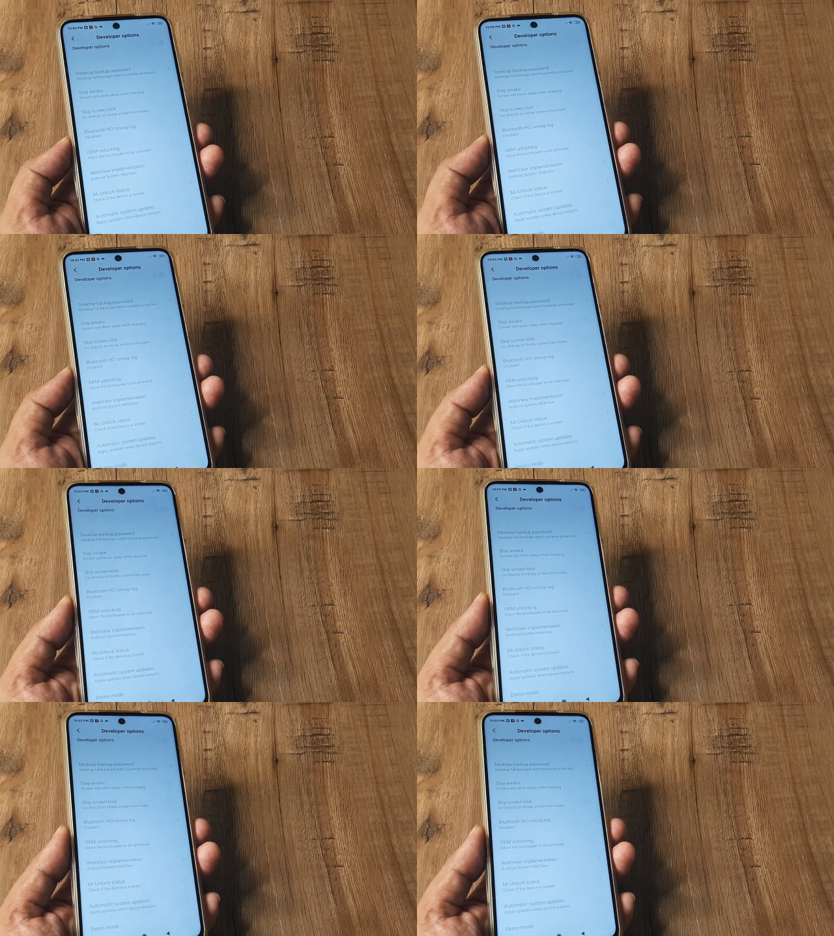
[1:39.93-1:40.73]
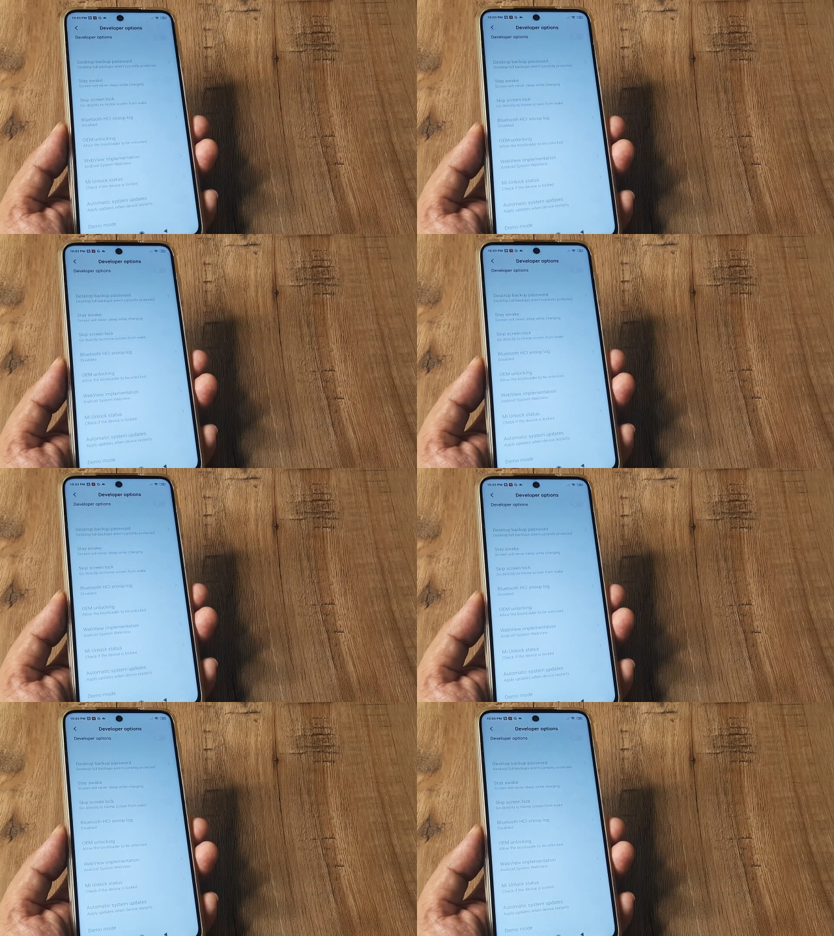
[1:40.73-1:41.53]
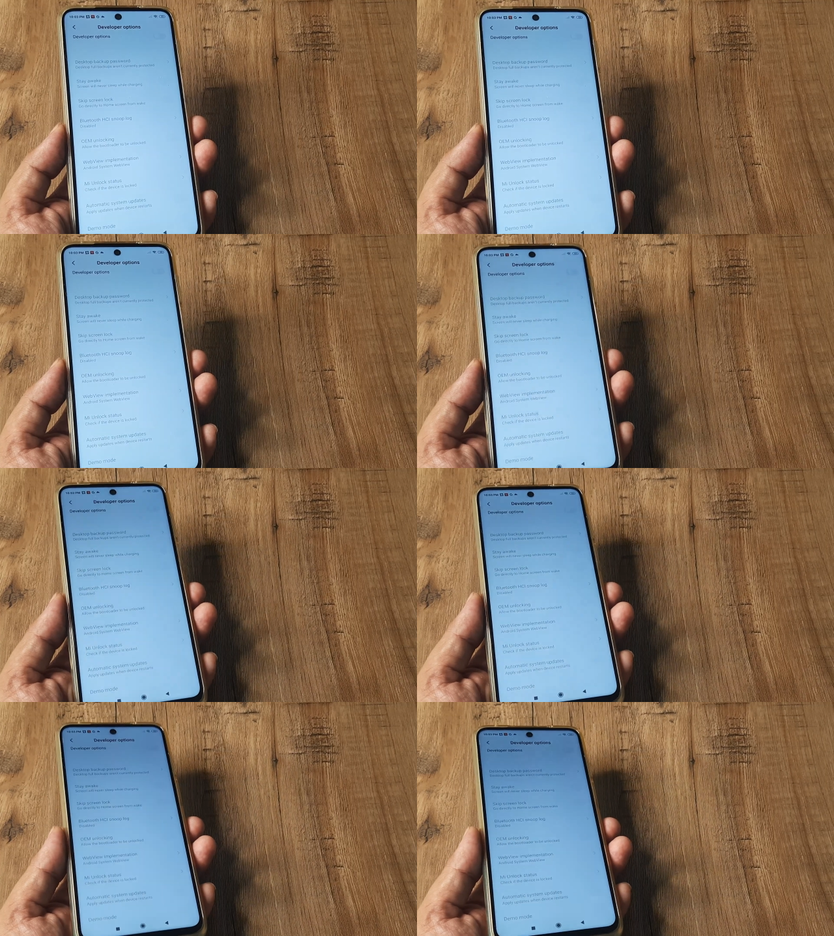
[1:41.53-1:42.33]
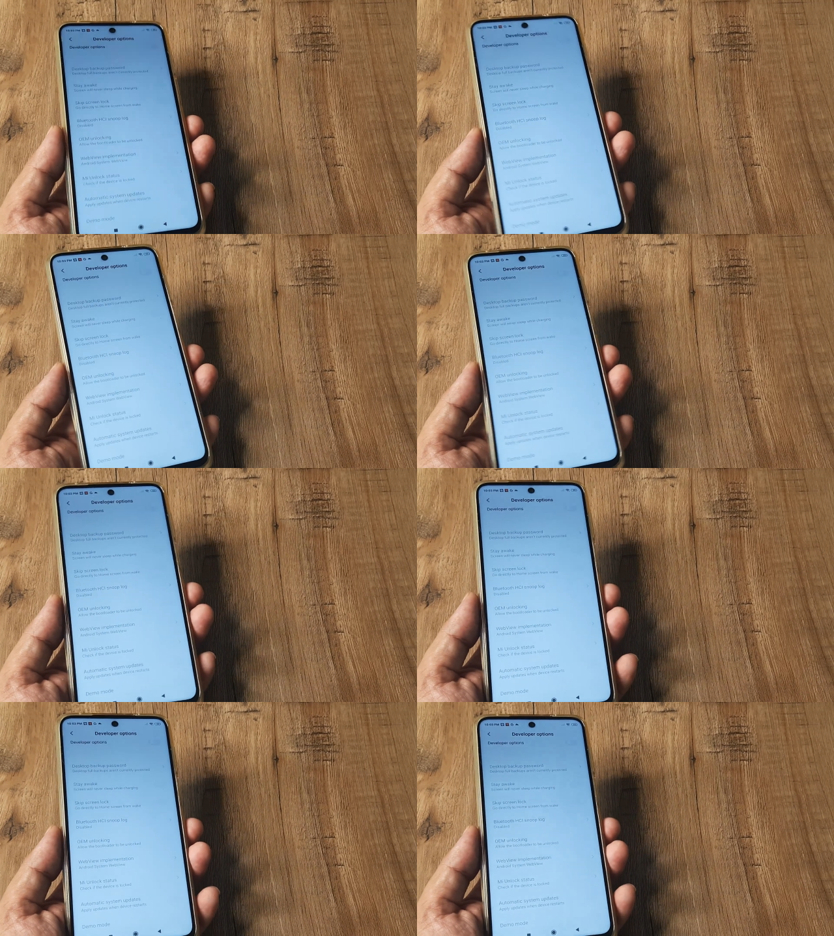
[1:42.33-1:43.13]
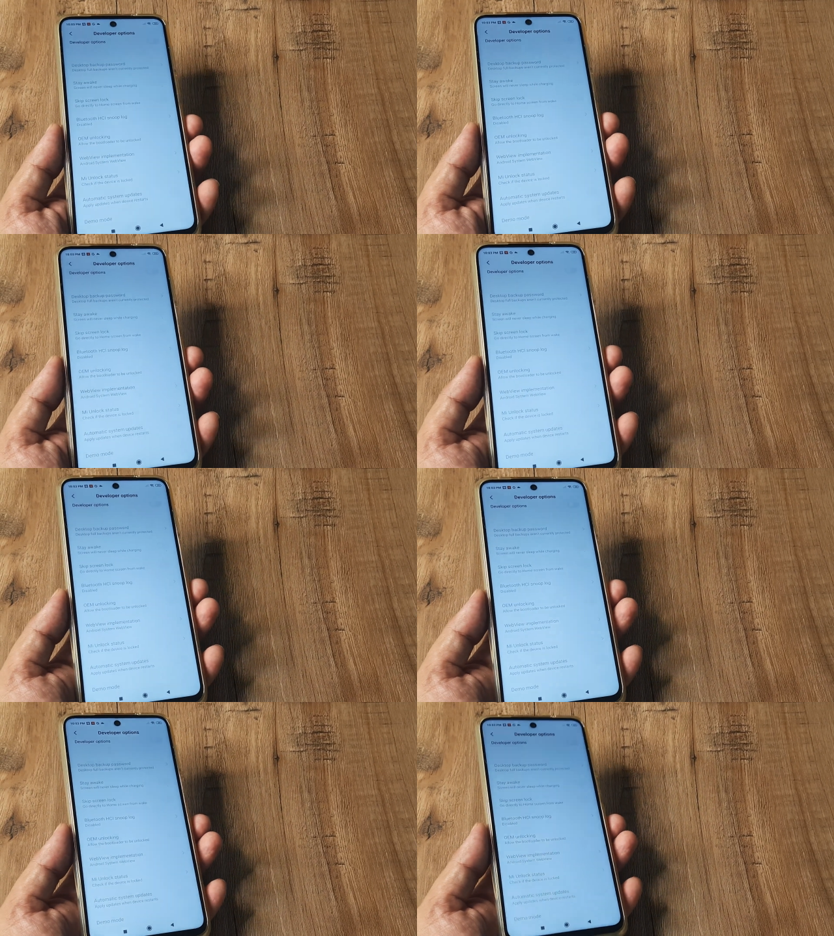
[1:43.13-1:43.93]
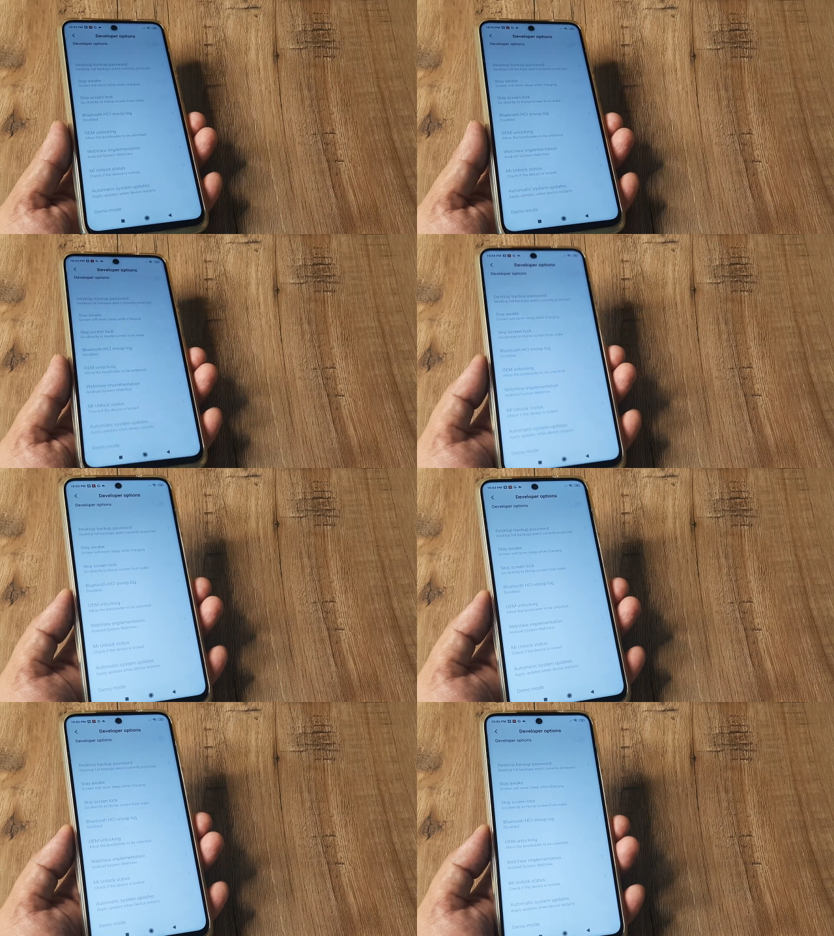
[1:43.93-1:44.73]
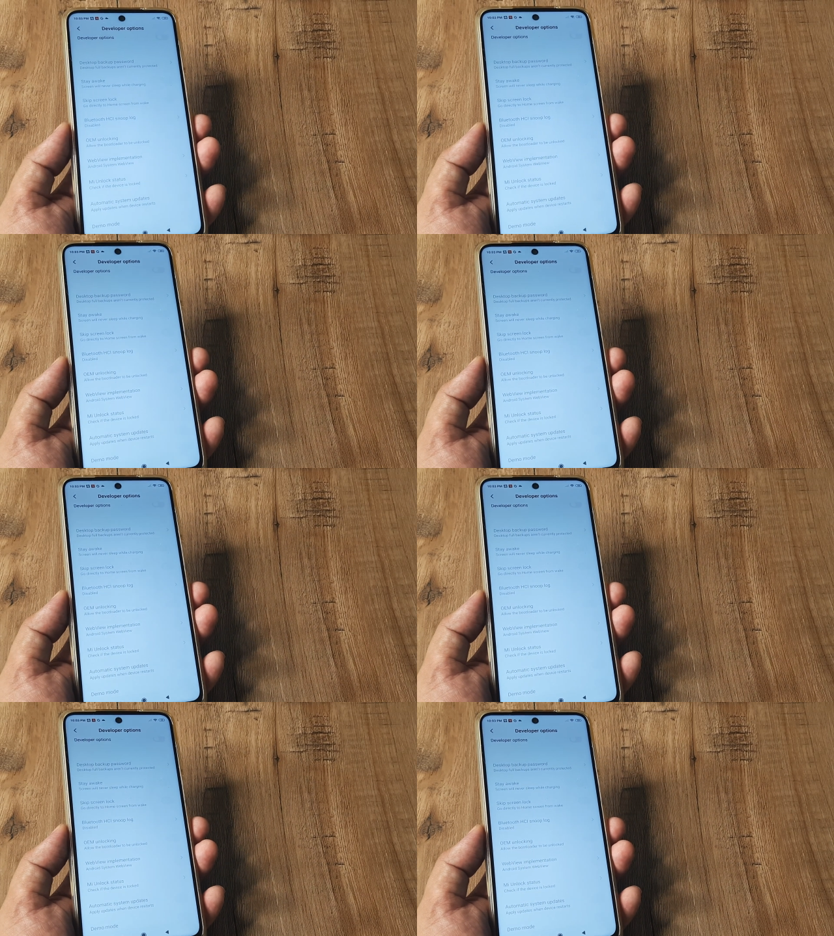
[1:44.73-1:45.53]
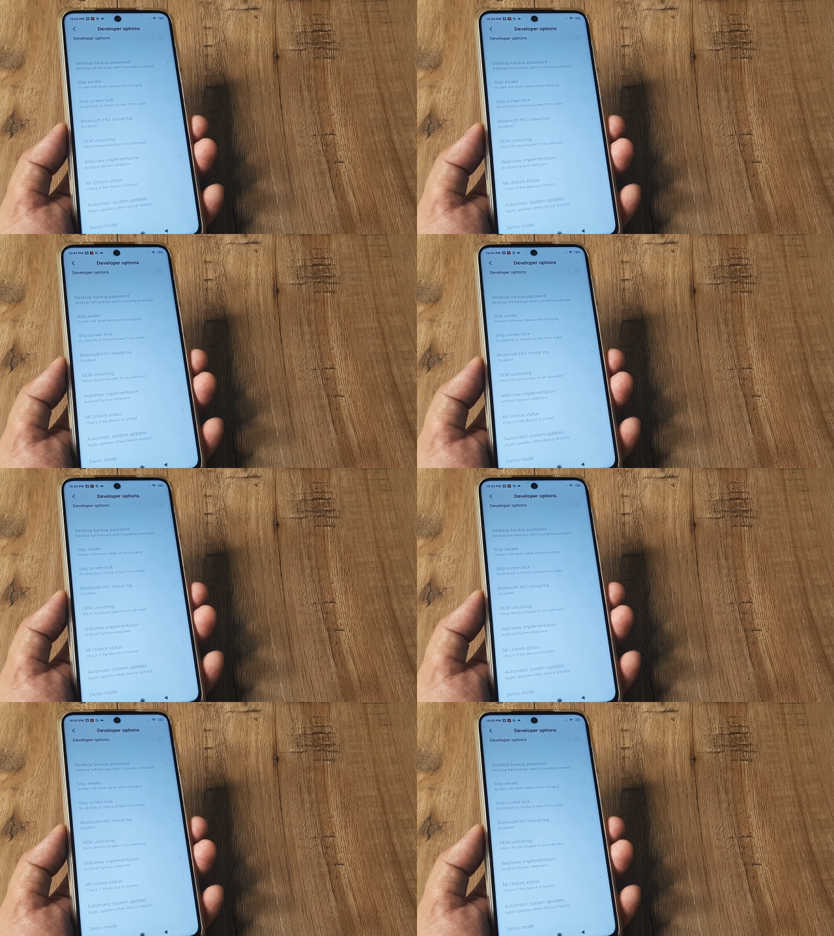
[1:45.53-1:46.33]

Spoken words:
[unreadable: no face in view]